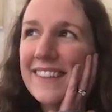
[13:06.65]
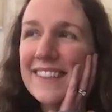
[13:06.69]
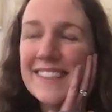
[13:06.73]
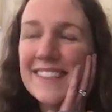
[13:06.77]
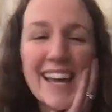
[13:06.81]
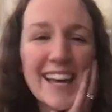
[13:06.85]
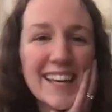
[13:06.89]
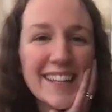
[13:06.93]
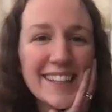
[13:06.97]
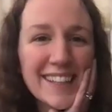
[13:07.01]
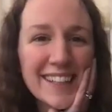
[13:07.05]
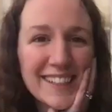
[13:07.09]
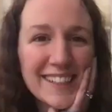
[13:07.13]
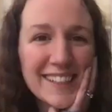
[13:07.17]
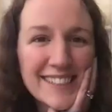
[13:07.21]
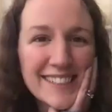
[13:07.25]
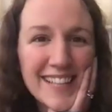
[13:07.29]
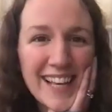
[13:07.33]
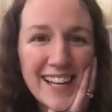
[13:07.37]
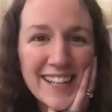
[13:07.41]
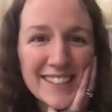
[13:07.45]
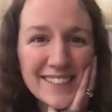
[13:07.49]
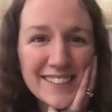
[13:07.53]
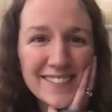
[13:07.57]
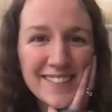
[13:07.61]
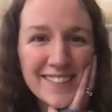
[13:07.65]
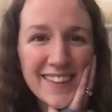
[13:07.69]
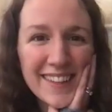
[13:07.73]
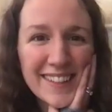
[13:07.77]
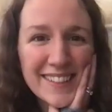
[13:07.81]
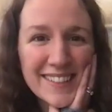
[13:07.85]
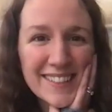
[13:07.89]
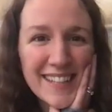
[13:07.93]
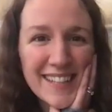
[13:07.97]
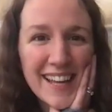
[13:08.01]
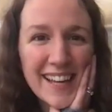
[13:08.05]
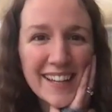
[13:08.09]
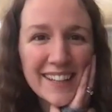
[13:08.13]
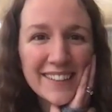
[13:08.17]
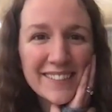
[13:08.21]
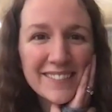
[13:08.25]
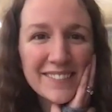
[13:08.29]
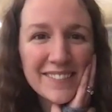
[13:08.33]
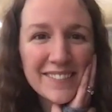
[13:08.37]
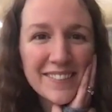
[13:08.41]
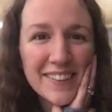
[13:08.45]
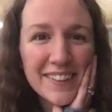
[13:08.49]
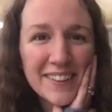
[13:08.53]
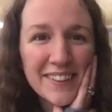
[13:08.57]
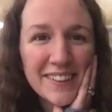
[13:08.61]
technical side of things
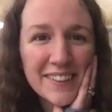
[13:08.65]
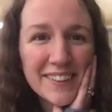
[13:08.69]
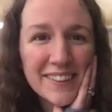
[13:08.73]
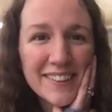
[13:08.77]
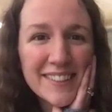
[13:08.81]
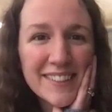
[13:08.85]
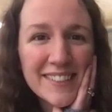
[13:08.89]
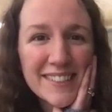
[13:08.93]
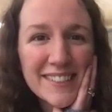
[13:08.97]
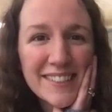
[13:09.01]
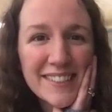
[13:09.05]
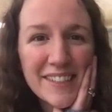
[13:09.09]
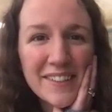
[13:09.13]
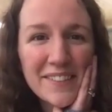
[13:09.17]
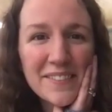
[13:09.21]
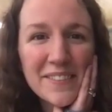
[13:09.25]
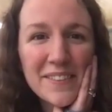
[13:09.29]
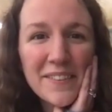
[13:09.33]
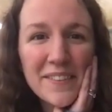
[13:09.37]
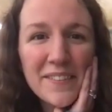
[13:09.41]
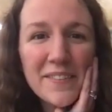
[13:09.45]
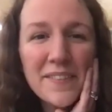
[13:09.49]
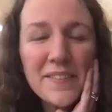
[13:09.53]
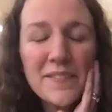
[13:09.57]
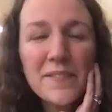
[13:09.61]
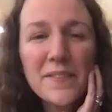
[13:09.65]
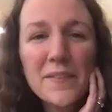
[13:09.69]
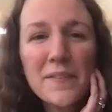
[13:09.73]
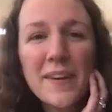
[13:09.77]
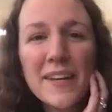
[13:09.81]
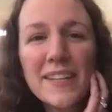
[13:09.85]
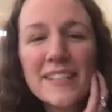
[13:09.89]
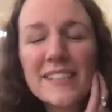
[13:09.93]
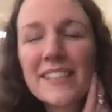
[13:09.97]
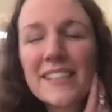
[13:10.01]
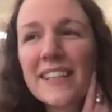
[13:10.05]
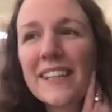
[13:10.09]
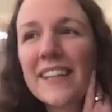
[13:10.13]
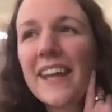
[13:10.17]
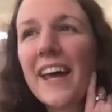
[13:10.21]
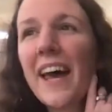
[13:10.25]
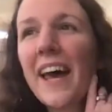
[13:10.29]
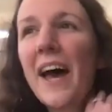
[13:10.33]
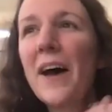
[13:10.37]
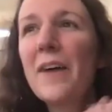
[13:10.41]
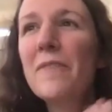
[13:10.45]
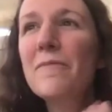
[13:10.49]
then for the discovery of information,